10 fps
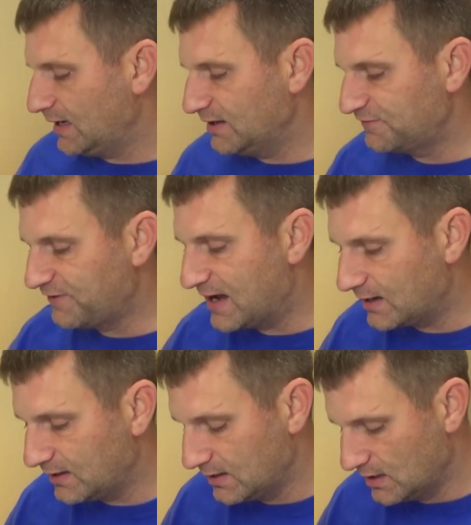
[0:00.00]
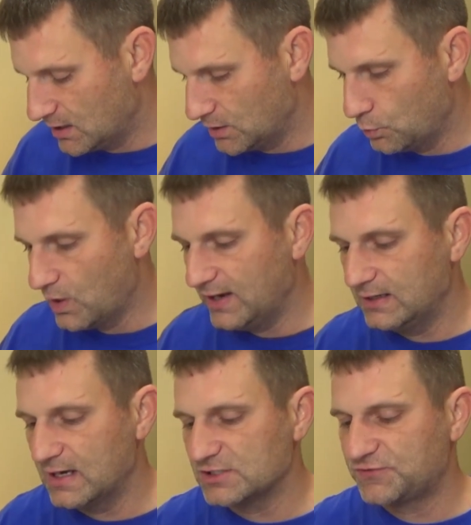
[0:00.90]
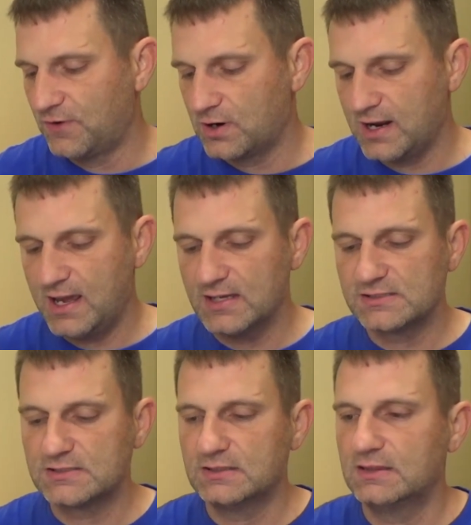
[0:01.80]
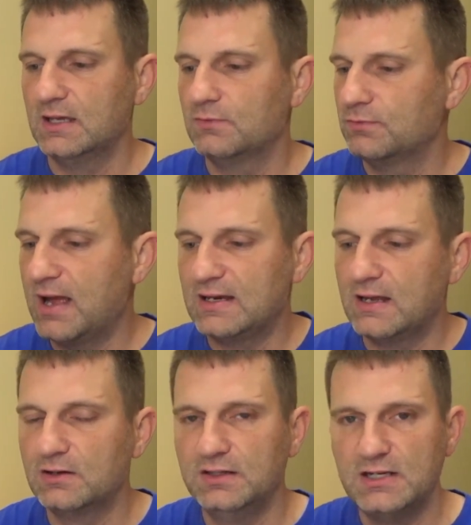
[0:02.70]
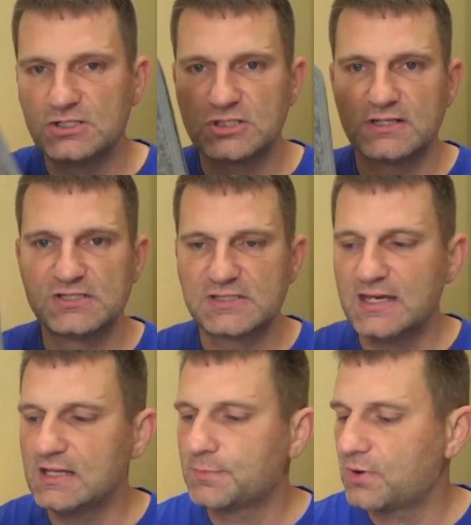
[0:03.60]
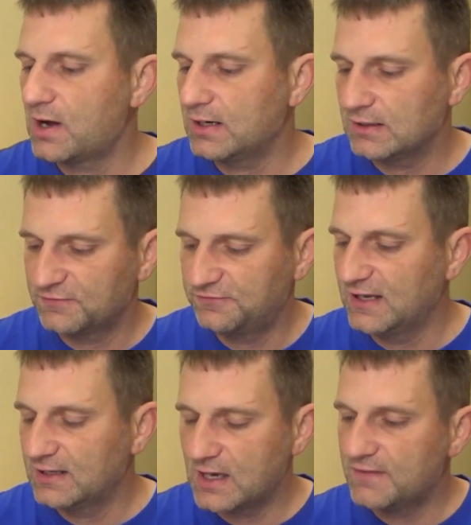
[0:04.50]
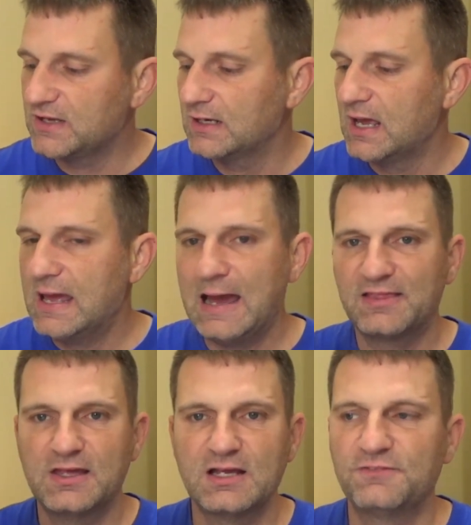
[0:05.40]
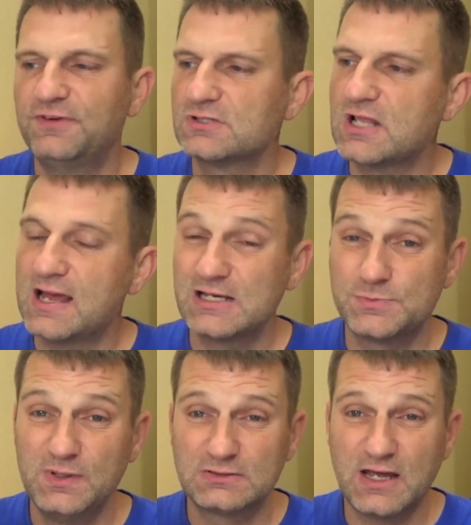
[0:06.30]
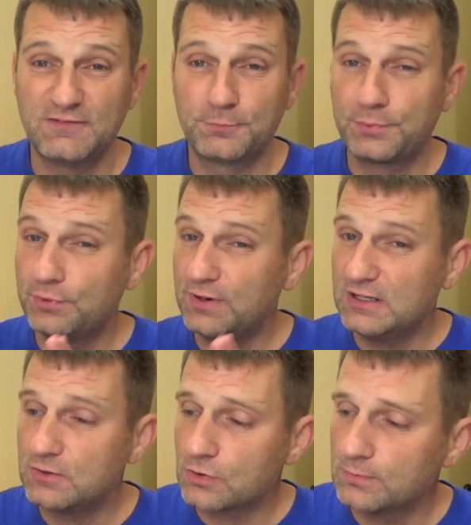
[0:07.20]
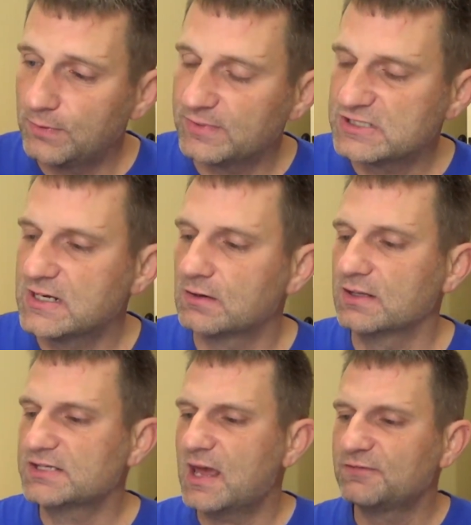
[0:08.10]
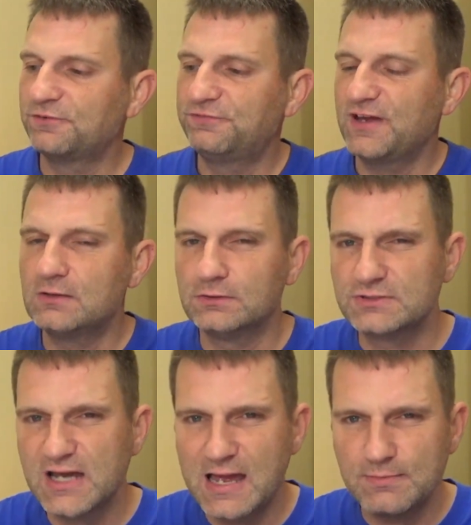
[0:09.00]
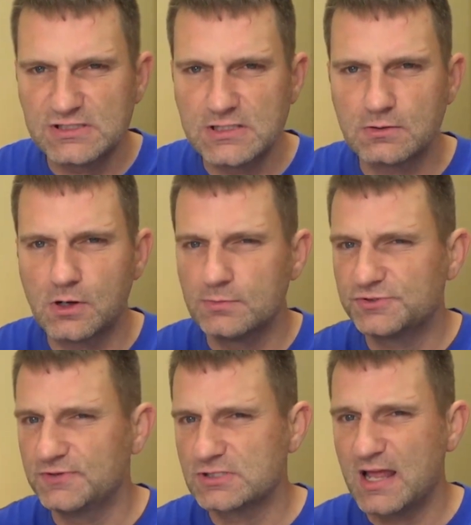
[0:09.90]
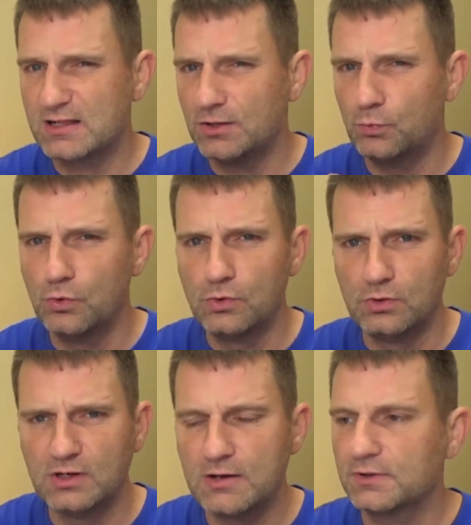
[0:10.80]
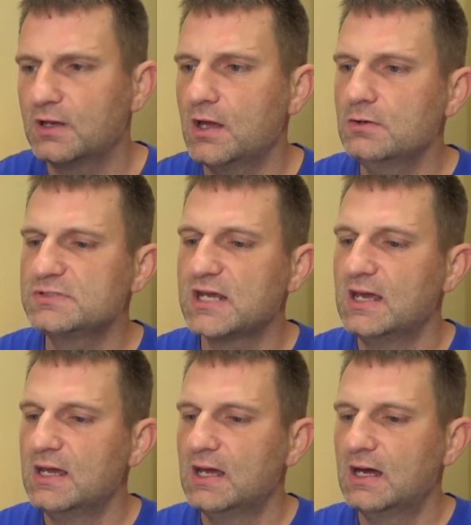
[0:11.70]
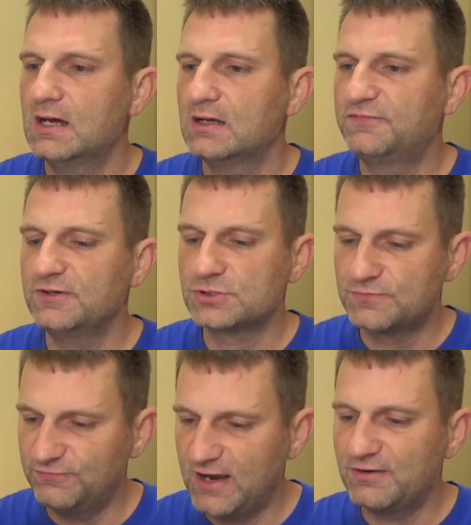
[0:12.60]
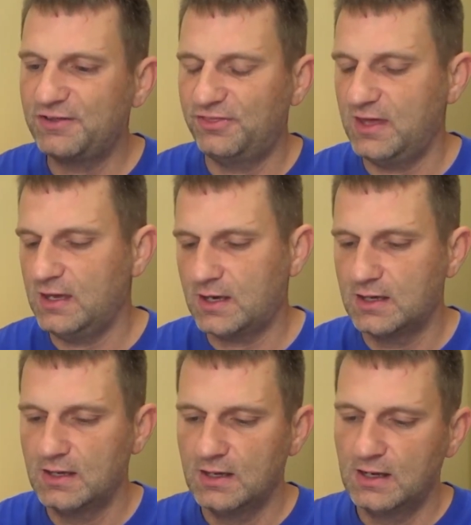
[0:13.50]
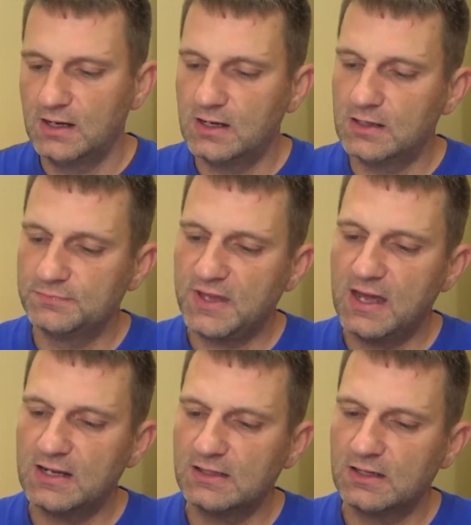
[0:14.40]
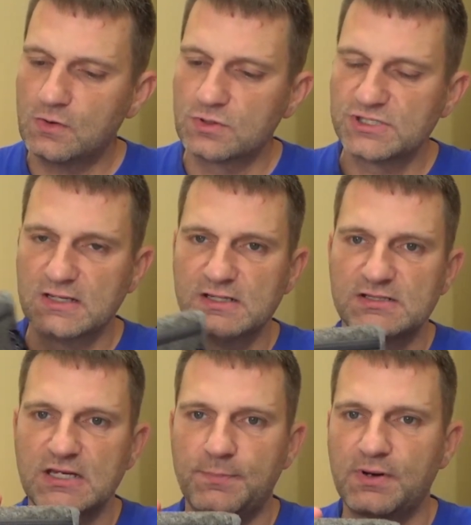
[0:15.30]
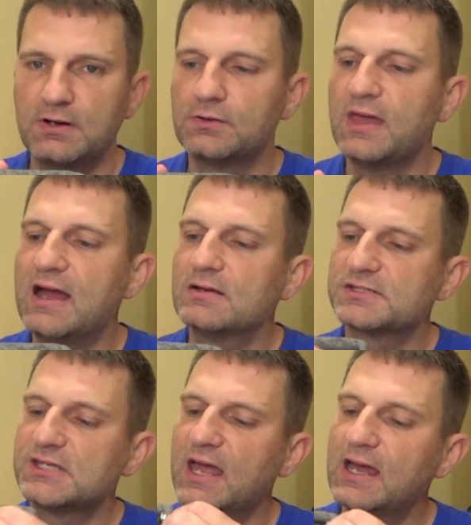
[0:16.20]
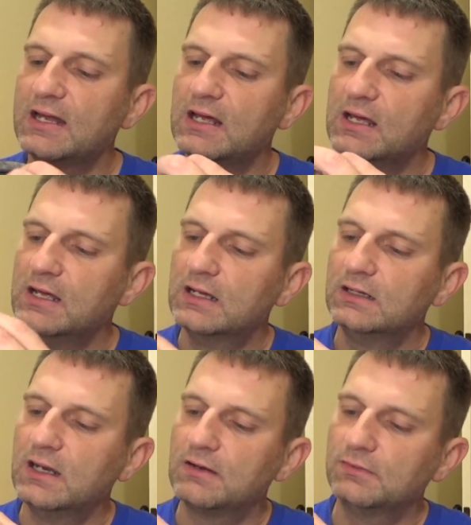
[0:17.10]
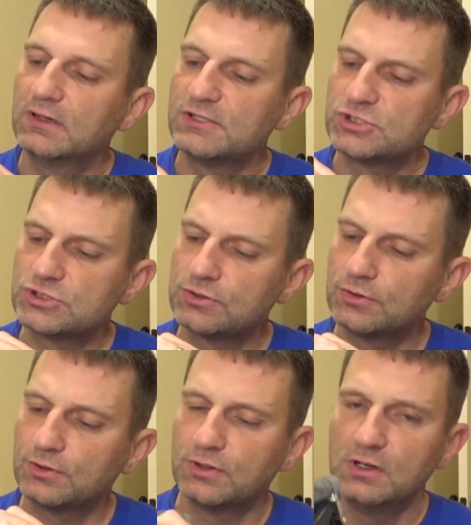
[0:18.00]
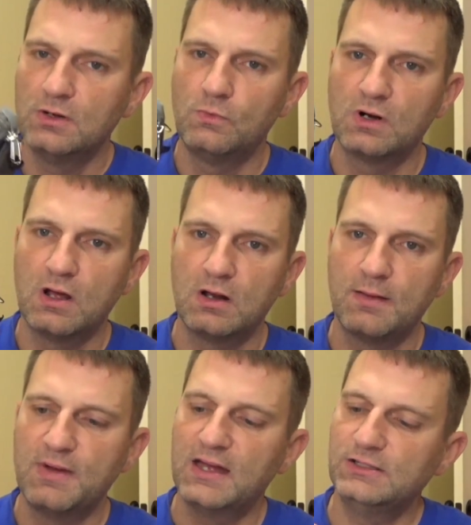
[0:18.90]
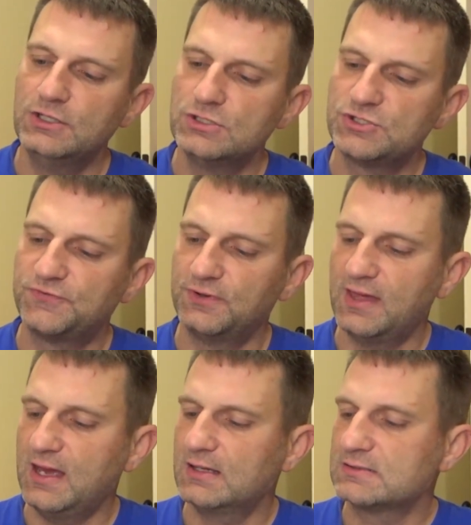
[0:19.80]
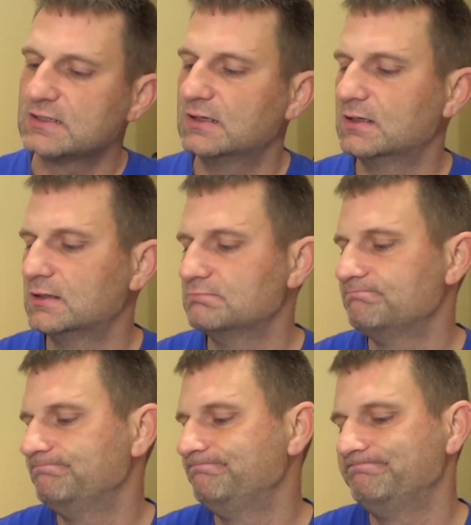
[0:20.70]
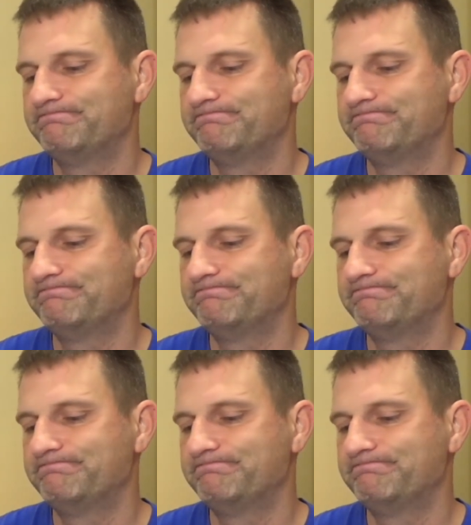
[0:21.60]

and file it away. Now, as far as right now, initially seeing the product, feeling of it, I think it feels like it's built out of pretty durable material. It's kind of a felt type material, almost feels like the wool on a coat. Uh, feels very thick. Um, got, a, of course, a, a, zipper here on the outside. Not really sure what all I might use for that. Um,